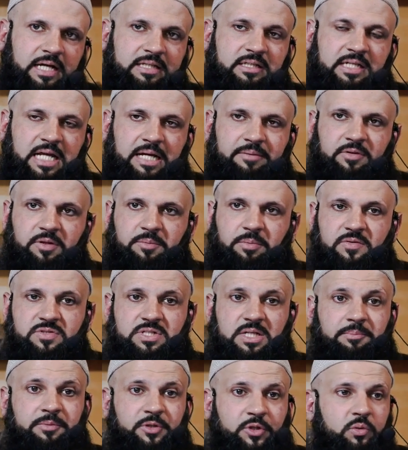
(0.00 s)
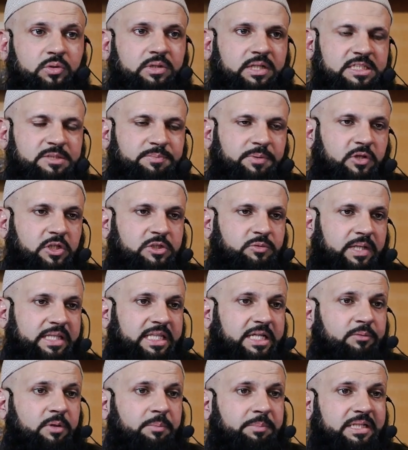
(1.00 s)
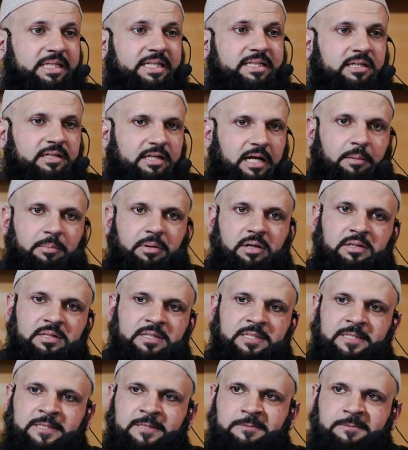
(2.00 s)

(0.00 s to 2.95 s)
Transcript: at the time of the Prophet knew this because when they were building the Kaaba,